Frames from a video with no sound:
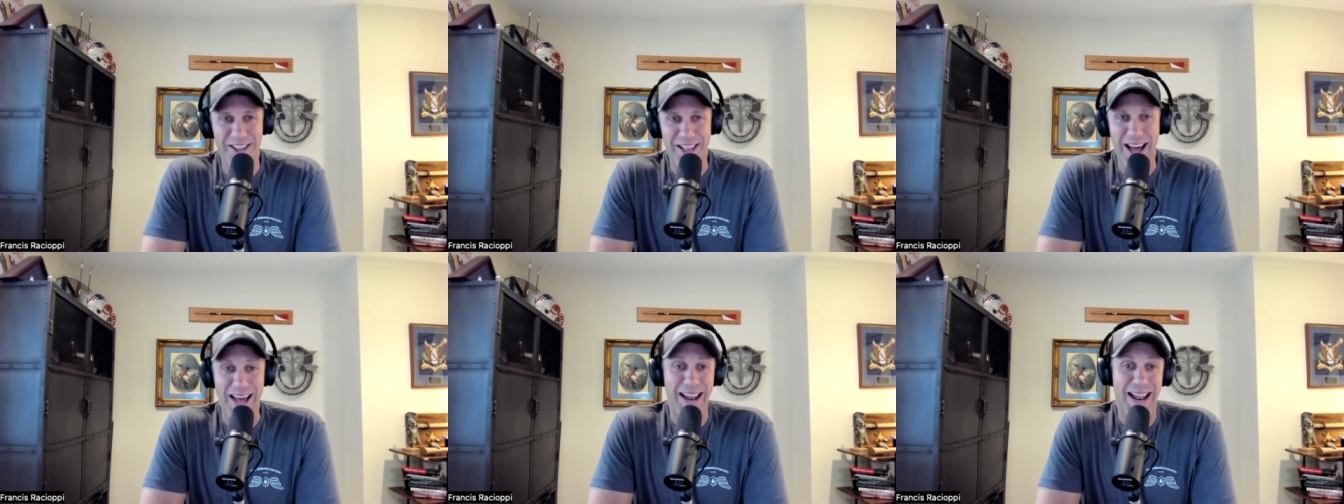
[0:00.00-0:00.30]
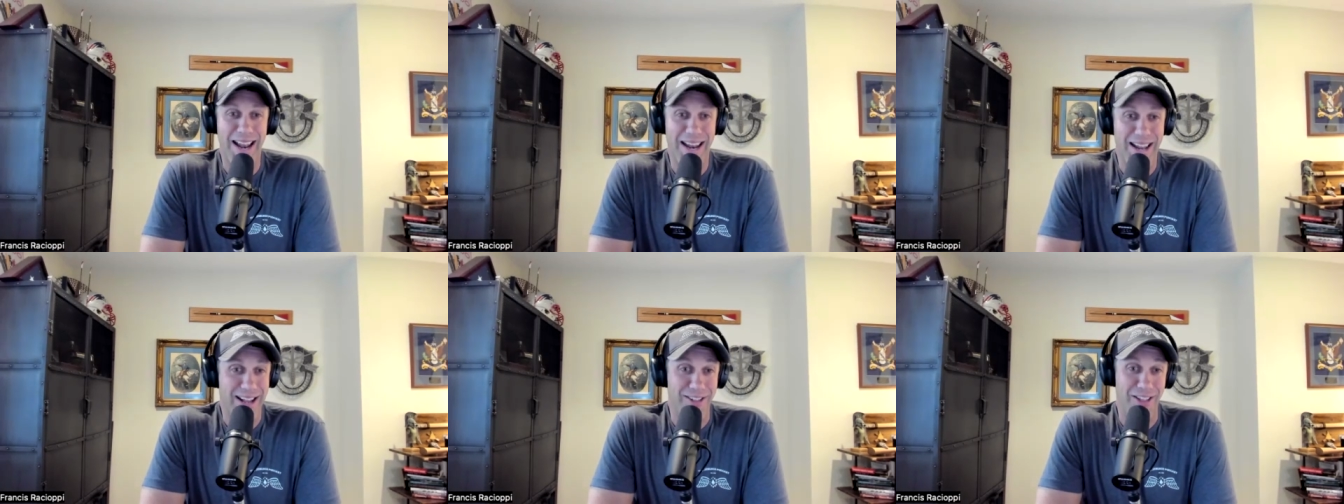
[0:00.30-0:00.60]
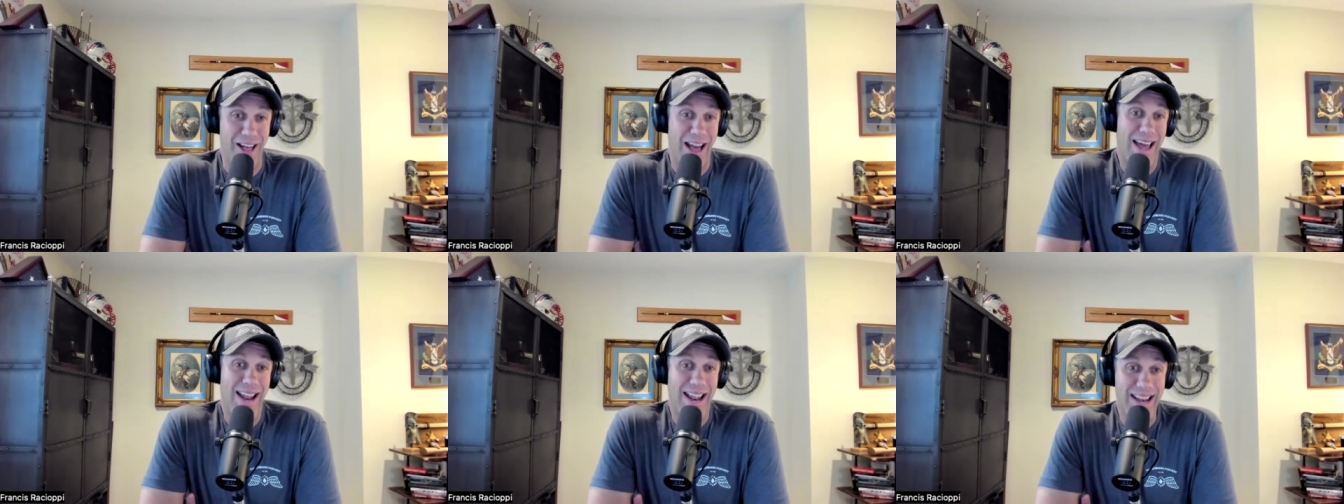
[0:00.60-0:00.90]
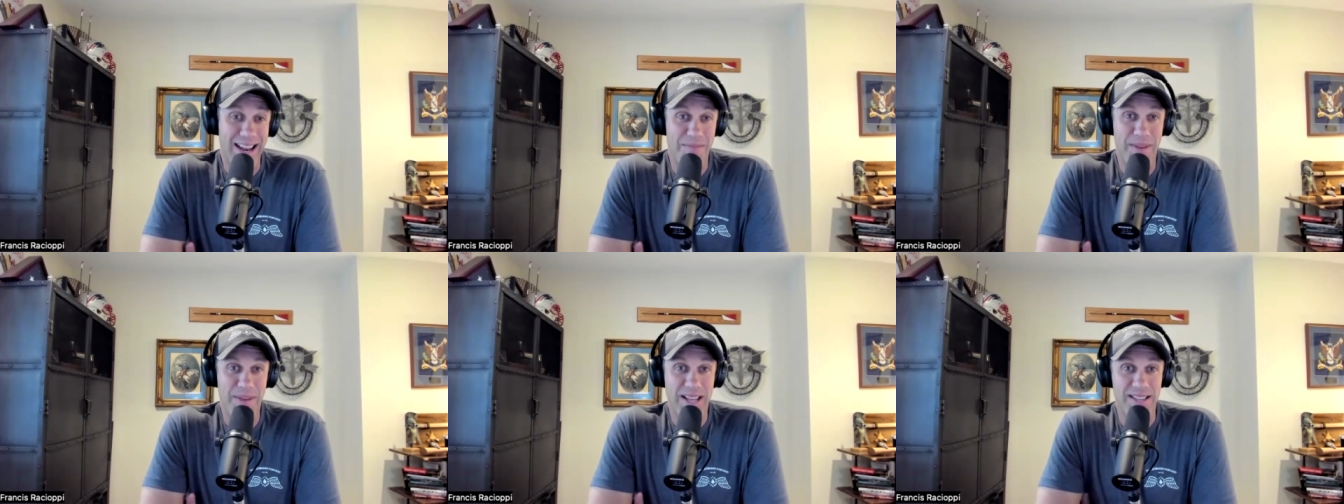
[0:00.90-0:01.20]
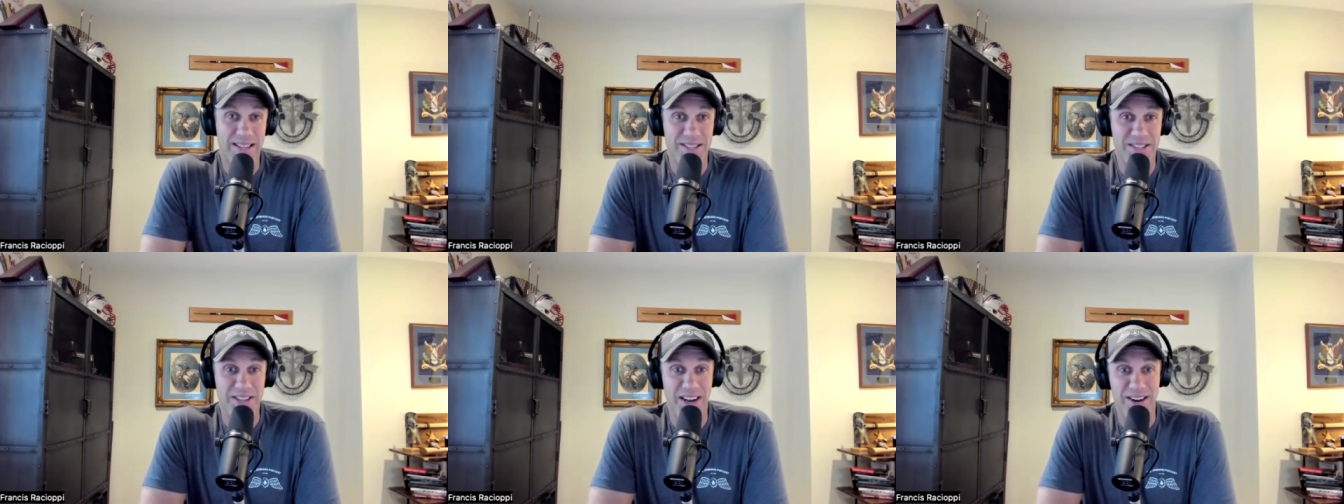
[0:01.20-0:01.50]
glad I glad I didn't make
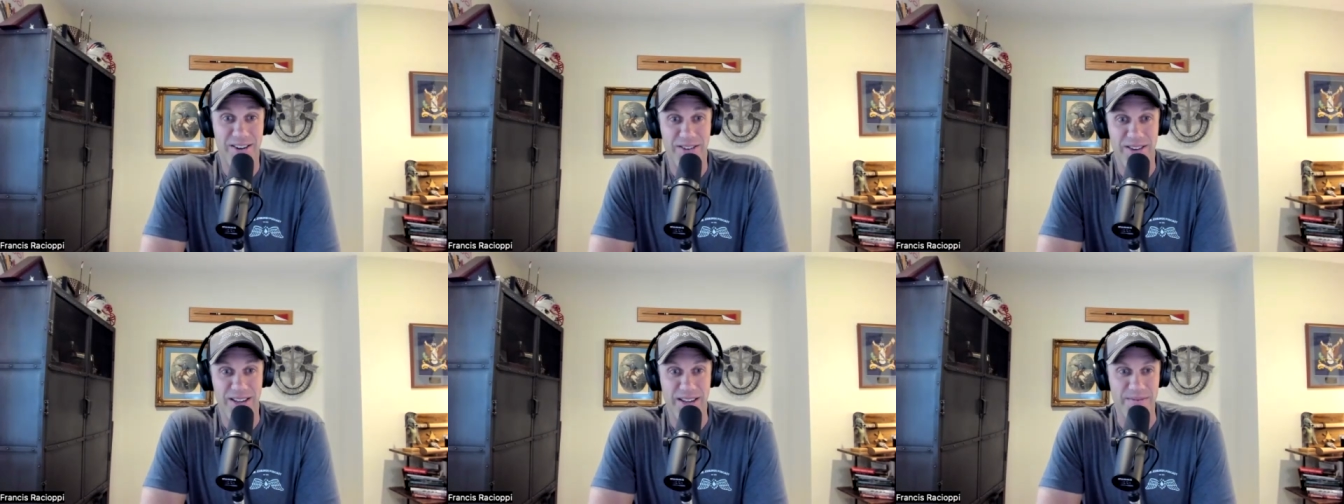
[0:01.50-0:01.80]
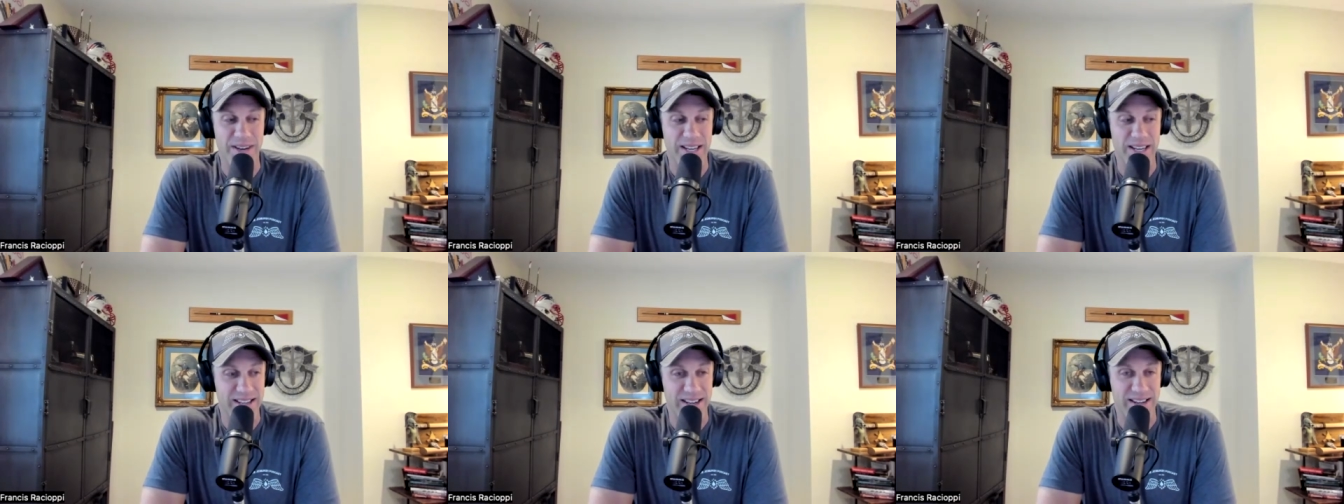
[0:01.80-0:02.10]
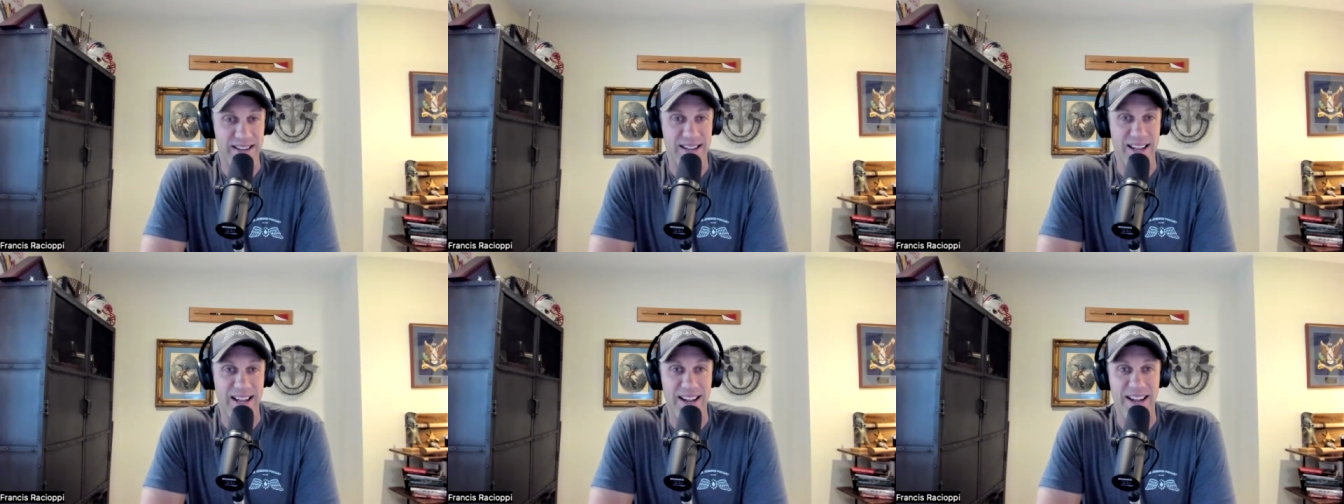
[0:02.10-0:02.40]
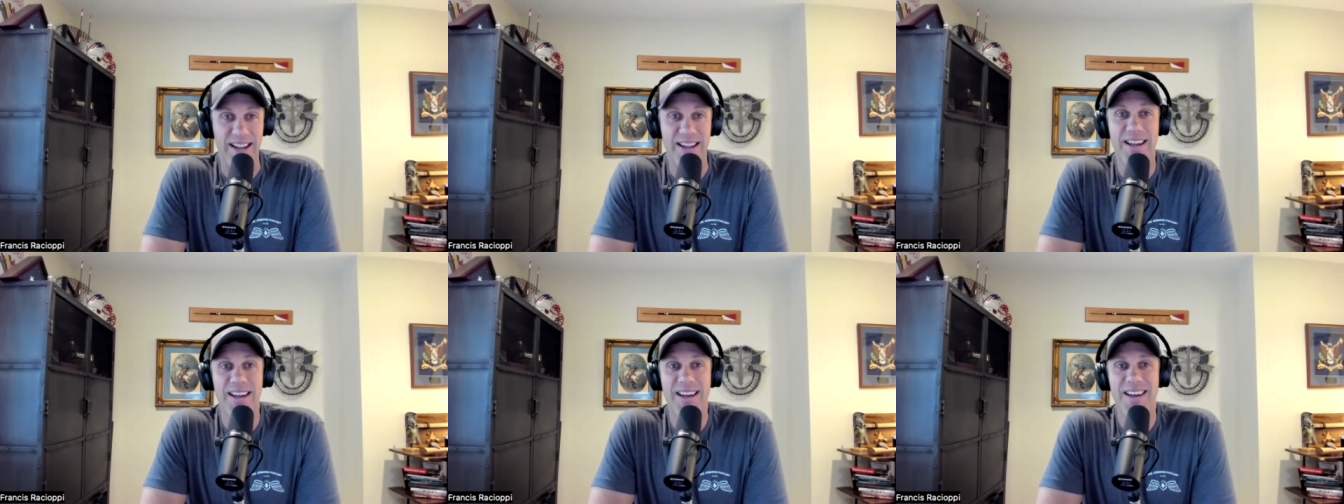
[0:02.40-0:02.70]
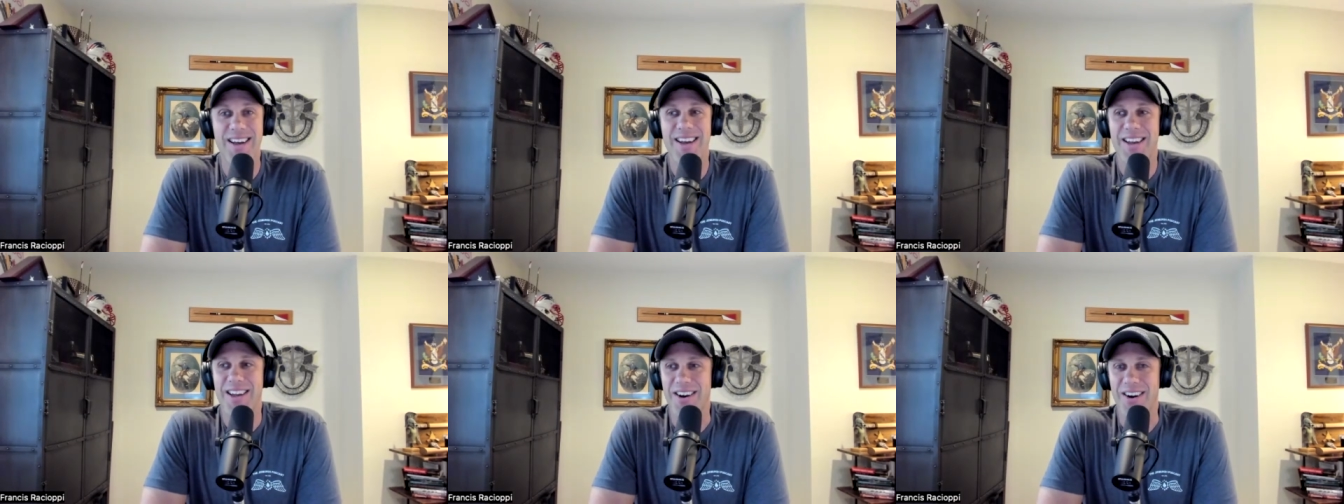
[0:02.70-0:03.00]
the soccer team. I sucked at it.
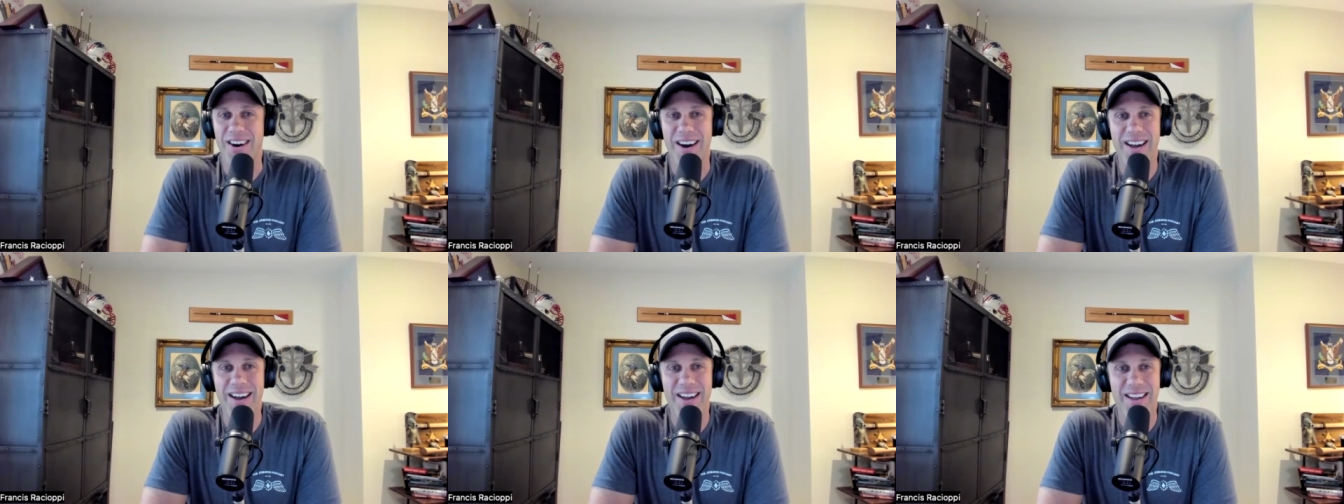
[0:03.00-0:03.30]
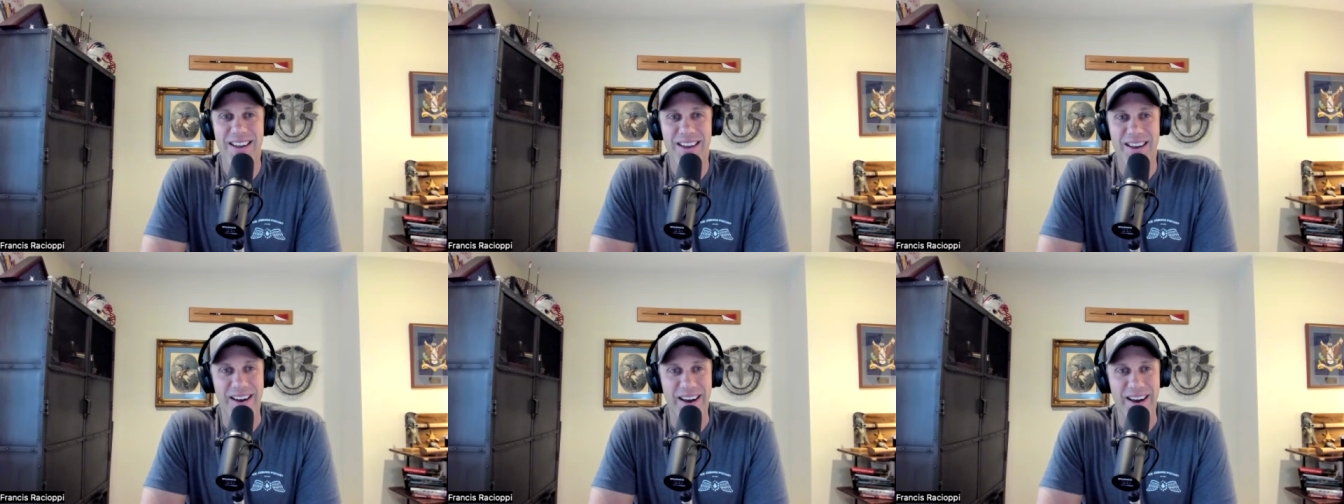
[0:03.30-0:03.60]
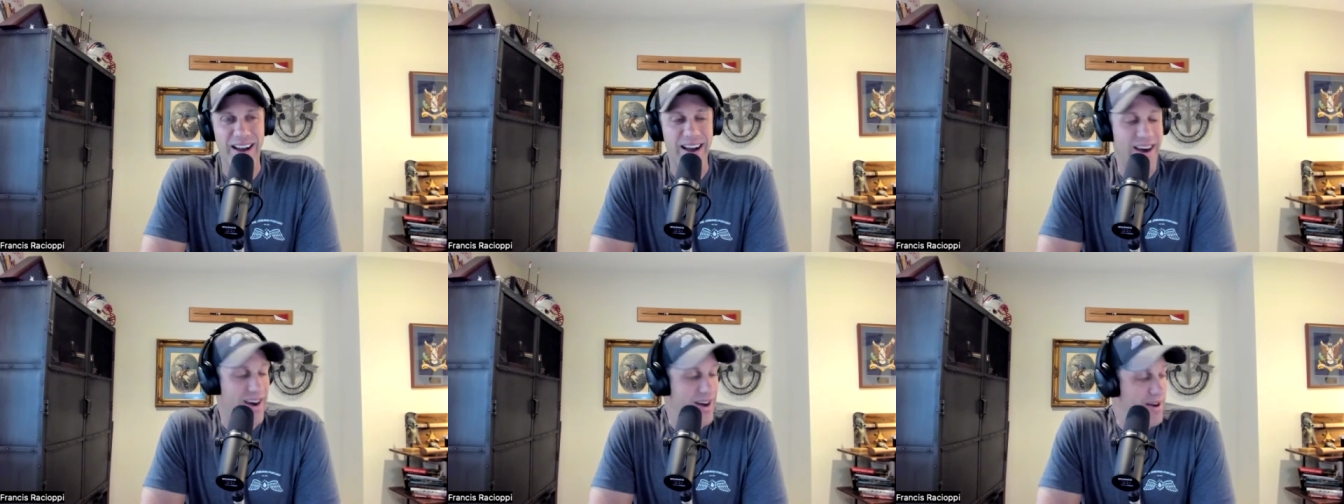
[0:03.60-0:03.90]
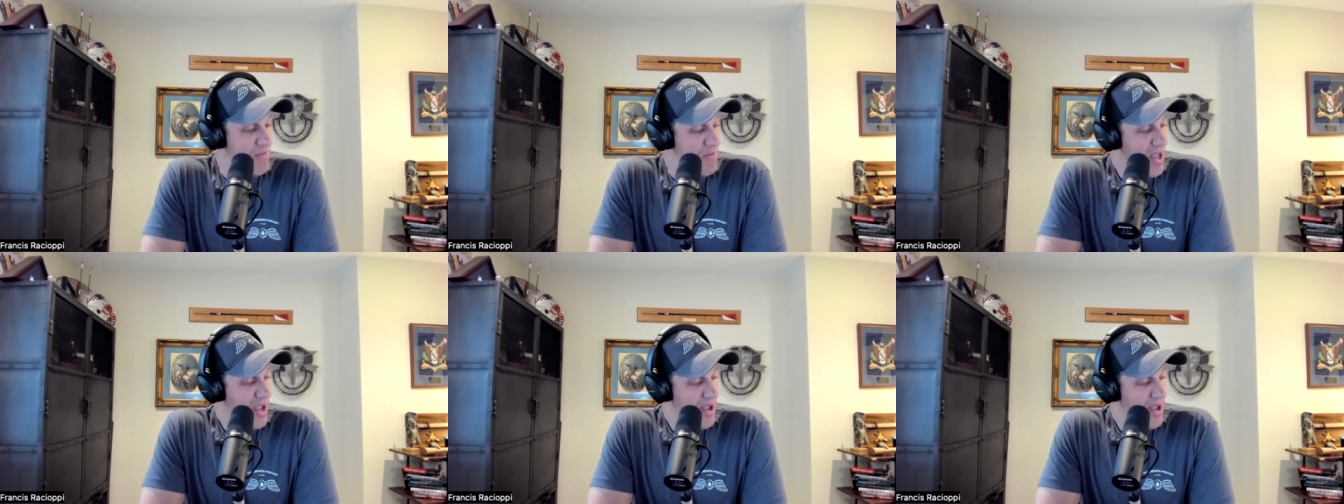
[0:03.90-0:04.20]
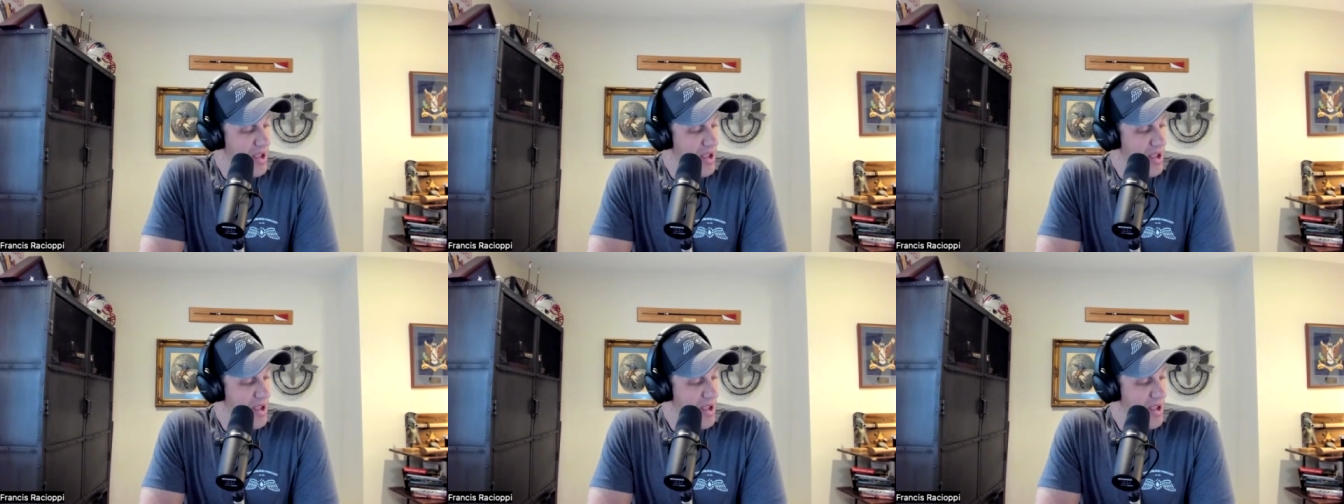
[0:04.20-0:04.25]
You know, uh, um,